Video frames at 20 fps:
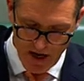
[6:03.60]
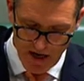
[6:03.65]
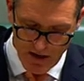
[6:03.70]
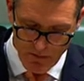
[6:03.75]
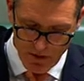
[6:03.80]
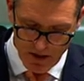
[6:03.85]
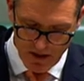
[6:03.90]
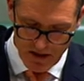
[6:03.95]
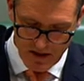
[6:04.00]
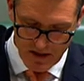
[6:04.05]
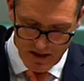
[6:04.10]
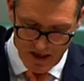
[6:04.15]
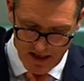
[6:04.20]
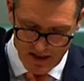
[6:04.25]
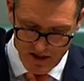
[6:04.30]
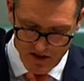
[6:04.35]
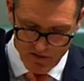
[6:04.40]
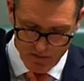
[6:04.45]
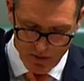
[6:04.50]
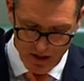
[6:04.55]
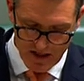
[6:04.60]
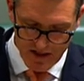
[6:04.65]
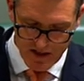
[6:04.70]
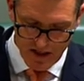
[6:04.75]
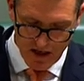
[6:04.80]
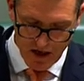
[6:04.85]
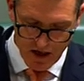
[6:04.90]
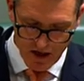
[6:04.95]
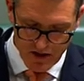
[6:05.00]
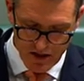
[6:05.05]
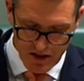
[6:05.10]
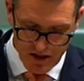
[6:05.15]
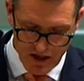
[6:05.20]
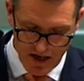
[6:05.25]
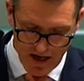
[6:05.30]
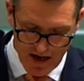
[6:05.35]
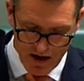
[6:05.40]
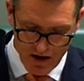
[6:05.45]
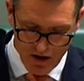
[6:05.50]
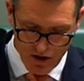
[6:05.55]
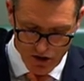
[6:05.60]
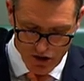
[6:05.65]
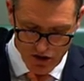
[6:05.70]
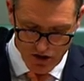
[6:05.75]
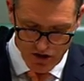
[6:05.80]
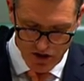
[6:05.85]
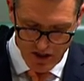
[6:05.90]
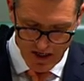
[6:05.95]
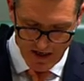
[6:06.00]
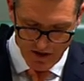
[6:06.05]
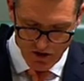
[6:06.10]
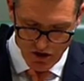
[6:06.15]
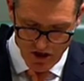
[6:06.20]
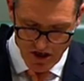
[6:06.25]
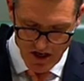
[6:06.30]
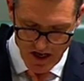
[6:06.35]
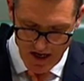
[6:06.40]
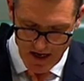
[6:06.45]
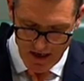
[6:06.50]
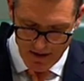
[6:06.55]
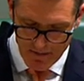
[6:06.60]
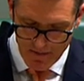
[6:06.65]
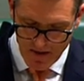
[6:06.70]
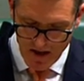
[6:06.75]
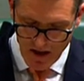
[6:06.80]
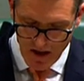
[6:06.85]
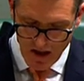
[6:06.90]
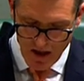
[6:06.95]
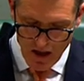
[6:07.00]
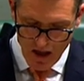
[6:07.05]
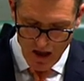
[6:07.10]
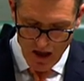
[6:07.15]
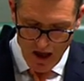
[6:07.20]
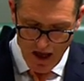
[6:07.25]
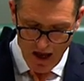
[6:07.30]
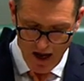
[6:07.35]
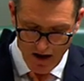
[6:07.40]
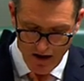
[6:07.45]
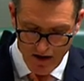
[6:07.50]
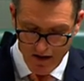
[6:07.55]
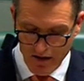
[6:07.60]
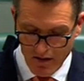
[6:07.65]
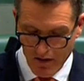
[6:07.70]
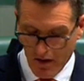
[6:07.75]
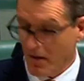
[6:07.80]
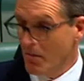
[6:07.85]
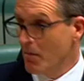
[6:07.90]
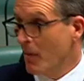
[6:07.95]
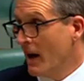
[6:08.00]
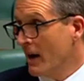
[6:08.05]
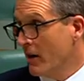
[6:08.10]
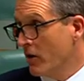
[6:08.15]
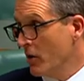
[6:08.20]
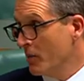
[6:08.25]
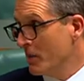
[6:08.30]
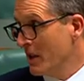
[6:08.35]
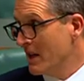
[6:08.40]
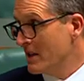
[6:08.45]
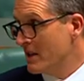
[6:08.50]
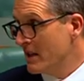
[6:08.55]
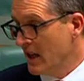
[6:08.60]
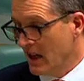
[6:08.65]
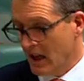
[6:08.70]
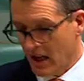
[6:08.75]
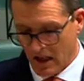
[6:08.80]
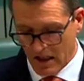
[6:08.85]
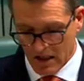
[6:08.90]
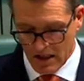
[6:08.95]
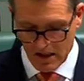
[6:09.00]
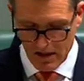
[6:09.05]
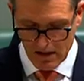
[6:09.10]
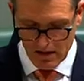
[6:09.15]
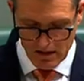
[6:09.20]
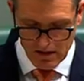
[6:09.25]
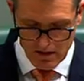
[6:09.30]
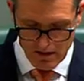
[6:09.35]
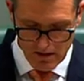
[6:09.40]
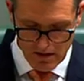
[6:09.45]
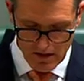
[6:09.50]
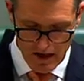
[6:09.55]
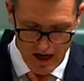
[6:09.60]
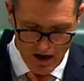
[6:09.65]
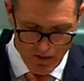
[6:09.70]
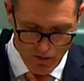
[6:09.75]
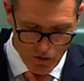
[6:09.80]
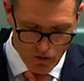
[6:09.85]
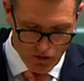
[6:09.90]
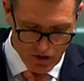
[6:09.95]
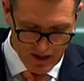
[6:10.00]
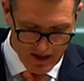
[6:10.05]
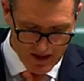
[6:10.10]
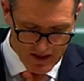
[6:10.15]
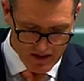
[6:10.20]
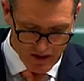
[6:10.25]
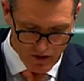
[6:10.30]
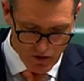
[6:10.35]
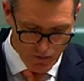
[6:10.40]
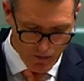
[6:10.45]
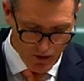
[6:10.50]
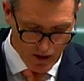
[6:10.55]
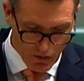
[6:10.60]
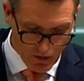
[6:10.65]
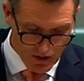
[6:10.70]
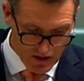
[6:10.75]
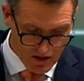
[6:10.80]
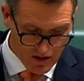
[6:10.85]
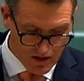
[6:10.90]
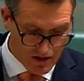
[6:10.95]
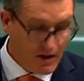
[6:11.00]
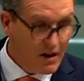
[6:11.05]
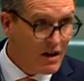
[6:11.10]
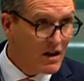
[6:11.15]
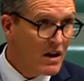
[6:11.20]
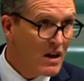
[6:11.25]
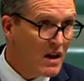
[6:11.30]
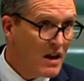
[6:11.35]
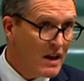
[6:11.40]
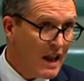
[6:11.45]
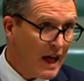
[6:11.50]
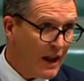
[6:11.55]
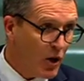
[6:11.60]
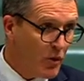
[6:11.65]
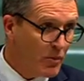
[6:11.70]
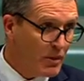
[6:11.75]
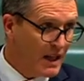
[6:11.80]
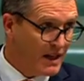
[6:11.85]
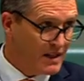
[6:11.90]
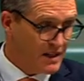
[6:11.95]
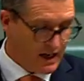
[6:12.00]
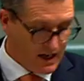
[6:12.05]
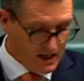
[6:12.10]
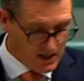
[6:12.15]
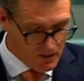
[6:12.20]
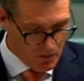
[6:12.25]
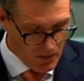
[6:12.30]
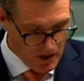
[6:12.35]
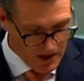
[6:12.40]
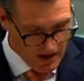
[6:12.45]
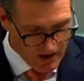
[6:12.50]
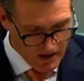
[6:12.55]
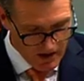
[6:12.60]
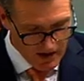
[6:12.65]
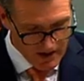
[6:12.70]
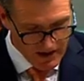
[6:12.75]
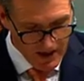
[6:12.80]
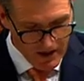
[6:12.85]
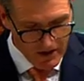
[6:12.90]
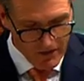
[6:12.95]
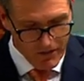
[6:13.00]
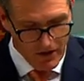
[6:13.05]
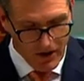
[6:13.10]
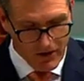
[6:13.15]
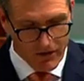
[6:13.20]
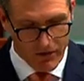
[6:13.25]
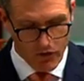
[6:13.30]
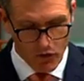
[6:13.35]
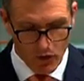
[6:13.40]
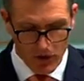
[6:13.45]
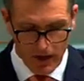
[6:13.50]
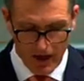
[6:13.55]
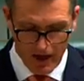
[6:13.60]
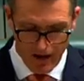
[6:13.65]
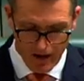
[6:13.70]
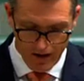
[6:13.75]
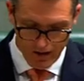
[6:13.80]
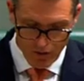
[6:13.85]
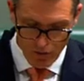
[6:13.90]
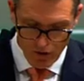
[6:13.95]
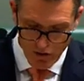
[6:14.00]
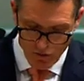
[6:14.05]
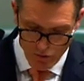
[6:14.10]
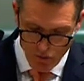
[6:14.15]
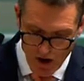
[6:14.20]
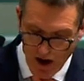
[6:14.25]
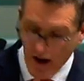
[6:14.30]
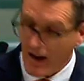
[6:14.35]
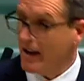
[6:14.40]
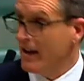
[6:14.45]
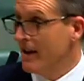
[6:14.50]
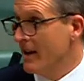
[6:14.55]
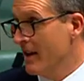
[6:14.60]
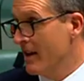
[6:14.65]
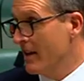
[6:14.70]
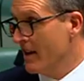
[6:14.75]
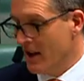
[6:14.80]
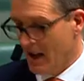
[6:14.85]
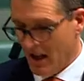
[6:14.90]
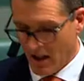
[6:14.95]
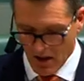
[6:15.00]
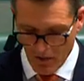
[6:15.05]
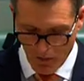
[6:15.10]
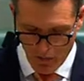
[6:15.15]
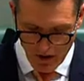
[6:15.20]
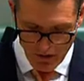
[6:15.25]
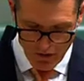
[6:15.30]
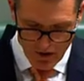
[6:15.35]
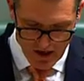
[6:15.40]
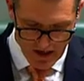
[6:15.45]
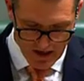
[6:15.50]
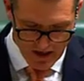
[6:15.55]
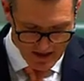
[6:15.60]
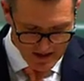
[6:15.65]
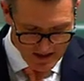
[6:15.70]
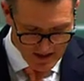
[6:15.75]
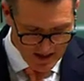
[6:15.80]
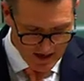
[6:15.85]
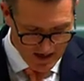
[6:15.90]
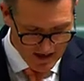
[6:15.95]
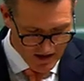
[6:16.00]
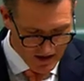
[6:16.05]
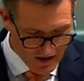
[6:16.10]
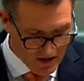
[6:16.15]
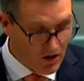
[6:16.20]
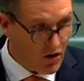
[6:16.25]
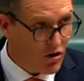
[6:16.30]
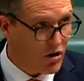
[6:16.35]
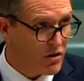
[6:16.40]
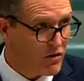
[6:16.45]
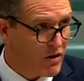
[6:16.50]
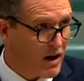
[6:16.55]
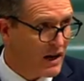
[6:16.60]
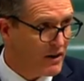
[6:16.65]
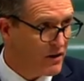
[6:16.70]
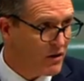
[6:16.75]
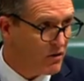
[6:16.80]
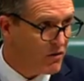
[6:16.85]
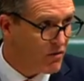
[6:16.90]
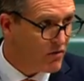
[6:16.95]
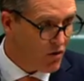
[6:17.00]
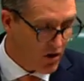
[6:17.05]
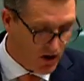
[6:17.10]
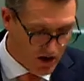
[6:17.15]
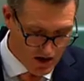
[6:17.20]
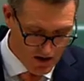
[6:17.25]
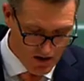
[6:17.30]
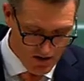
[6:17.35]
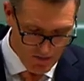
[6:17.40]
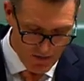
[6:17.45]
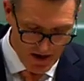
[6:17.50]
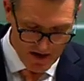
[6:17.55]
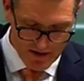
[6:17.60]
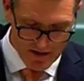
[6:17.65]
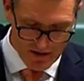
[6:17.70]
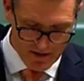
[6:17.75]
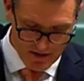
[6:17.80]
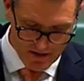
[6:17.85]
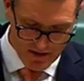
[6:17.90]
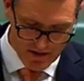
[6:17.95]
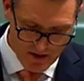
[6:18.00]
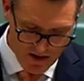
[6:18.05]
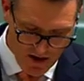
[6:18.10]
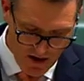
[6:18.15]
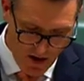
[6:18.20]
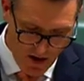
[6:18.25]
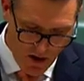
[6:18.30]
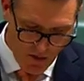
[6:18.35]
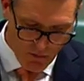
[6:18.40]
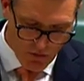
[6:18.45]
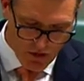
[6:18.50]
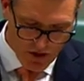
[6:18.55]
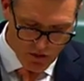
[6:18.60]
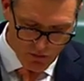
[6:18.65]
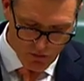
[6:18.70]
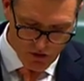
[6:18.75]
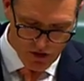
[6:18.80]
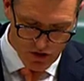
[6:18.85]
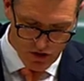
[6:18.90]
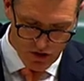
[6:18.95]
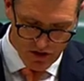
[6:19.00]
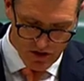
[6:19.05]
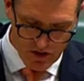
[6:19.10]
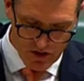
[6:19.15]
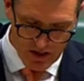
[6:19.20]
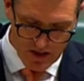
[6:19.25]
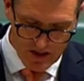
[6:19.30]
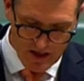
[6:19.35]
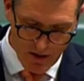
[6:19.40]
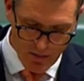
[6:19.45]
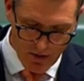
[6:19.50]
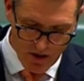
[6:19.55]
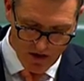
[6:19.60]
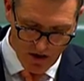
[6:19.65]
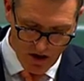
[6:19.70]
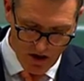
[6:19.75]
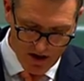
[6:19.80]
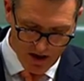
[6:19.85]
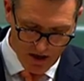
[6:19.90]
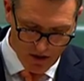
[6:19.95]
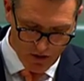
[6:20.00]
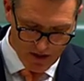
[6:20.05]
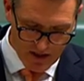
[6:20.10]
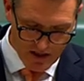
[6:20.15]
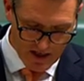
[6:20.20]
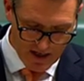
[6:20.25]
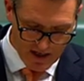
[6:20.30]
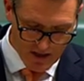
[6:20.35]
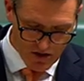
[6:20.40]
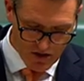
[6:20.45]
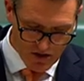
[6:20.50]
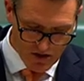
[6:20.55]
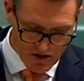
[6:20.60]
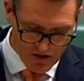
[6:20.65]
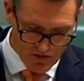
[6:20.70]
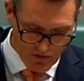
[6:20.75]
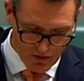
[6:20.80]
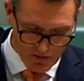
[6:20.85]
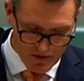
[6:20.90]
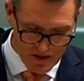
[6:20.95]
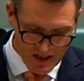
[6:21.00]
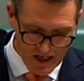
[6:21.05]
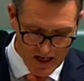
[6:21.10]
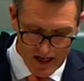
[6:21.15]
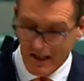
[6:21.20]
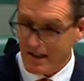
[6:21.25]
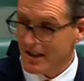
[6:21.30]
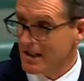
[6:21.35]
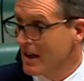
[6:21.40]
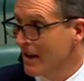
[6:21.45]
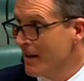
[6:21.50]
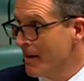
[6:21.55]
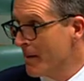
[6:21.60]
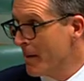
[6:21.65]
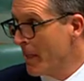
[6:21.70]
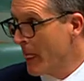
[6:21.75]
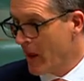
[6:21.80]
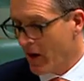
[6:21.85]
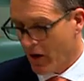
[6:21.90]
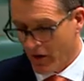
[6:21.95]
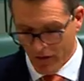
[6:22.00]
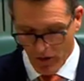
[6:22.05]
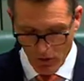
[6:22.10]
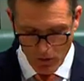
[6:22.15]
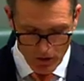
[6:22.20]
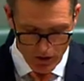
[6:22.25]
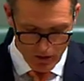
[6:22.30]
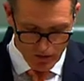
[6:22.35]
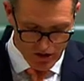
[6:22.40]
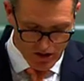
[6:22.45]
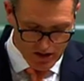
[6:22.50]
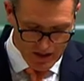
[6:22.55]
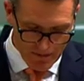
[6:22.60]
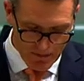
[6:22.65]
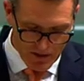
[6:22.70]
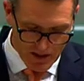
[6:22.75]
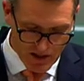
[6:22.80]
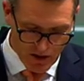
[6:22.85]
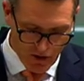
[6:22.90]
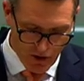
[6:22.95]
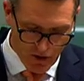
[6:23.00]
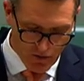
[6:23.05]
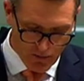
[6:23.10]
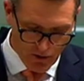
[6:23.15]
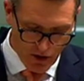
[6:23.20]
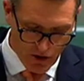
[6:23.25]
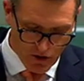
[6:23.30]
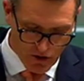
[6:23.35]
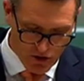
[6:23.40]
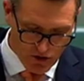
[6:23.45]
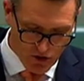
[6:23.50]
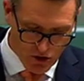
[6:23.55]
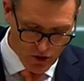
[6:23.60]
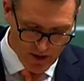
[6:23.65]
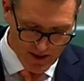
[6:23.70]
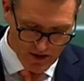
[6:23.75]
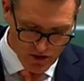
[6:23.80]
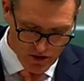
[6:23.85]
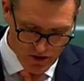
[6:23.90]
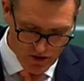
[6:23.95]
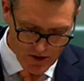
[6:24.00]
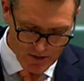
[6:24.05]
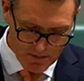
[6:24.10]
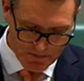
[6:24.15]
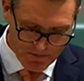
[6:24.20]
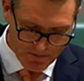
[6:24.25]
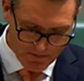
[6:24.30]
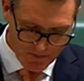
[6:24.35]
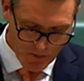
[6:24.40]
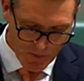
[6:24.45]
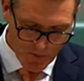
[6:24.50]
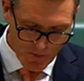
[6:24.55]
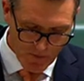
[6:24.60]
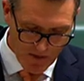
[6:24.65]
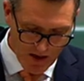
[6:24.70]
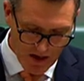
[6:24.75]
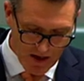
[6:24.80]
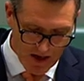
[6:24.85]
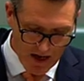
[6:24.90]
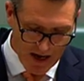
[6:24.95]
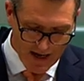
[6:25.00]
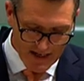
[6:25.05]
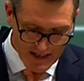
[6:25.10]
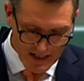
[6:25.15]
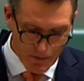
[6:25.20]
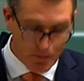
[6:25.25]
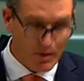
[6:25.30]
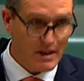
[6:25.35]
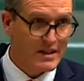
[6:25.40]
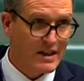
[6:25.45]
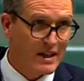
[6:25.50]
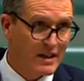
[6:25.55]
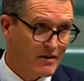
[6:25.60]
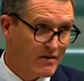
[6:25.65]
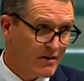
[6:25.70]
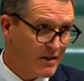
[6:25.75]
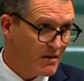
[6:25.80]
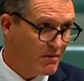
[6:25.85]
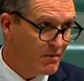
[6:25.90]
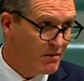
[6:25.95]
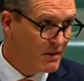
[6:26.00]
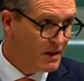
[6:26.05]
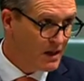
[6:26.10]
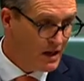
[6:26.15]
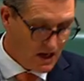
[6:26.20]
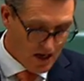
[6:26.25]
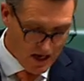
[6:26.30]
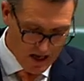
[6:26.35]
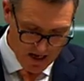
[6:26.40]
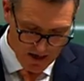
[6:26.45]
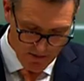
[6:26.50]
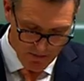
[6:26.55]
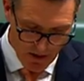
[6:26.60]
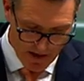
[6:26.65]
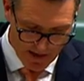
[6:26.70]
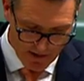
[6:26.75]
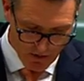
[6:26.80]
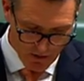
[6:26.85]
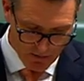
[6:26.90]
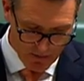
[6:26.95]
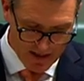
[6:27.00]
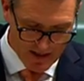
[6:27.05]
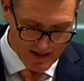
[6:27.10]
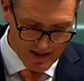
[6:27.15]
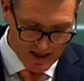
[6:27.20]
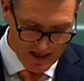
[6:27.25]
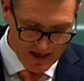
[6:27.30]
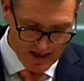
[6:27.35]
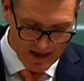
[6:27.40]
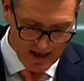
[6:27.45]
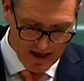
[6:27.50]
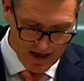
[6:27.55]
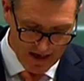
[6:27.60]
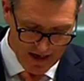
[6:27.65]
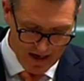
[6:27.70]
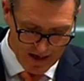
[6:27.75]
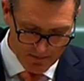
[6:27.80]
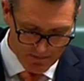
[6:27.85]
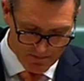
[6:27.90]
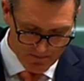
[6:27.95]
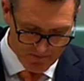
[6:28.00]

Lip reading: 8 million tonnes of plastic goes into our oceans each year, and that microplastic is now more or less ubiquitous. Nanoplastic has been identified falling with rain in the Pyrenees and in the Colorado Rocky Mountains. British researchers examined tiny crustaceans from six of the world's deepest ocean trenches, and 80% of them had microplastic in their gut.